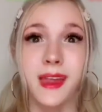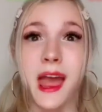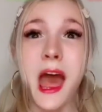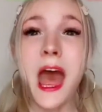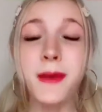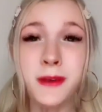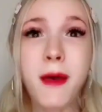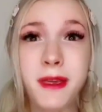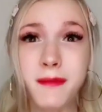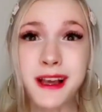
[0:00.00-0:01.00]
I'm gonna...
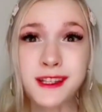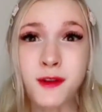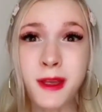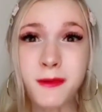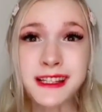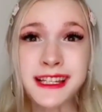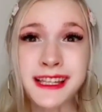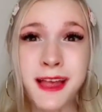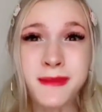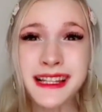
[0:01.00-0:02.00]
My soulmate wants to send me
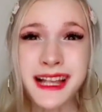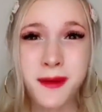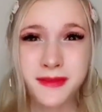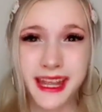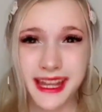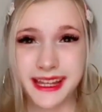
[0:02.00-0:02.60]
something.